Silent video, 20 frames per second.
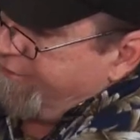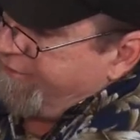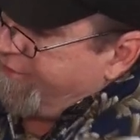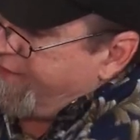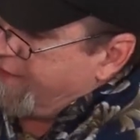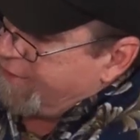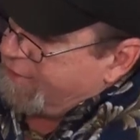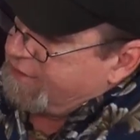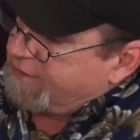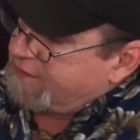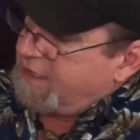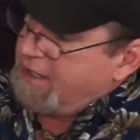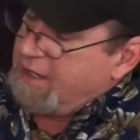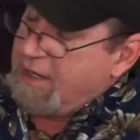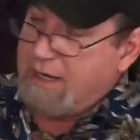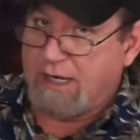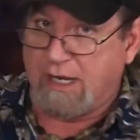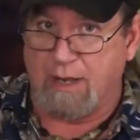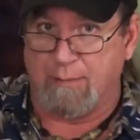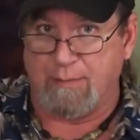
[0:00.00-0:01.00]
the feathers
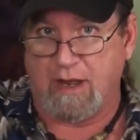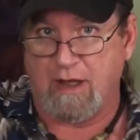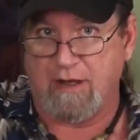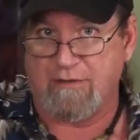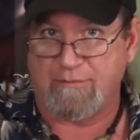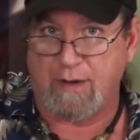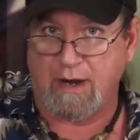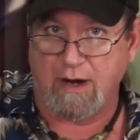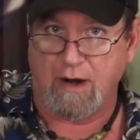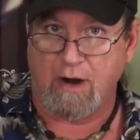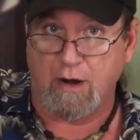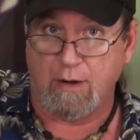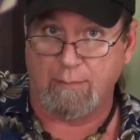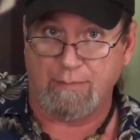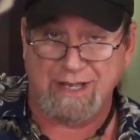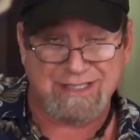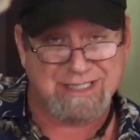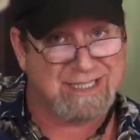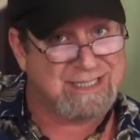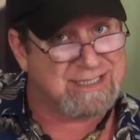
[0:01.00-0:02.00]
coming off my arm.
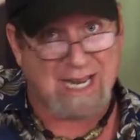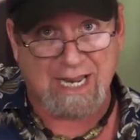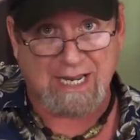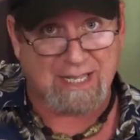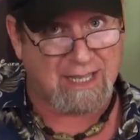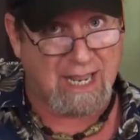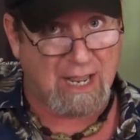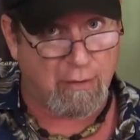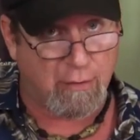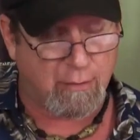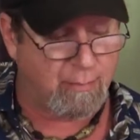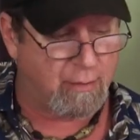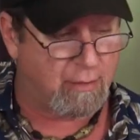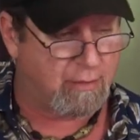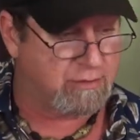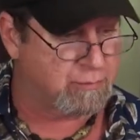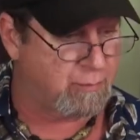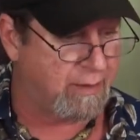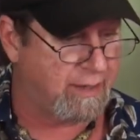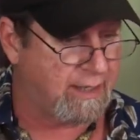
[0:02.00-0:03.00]
That's exactly how a
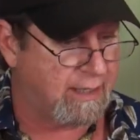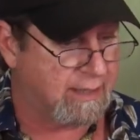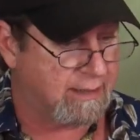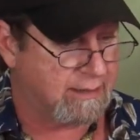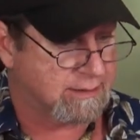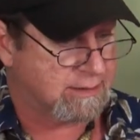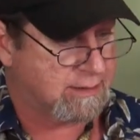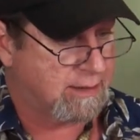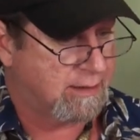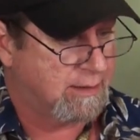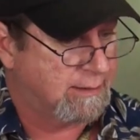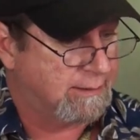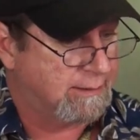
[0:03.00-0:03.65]
bird's wing is.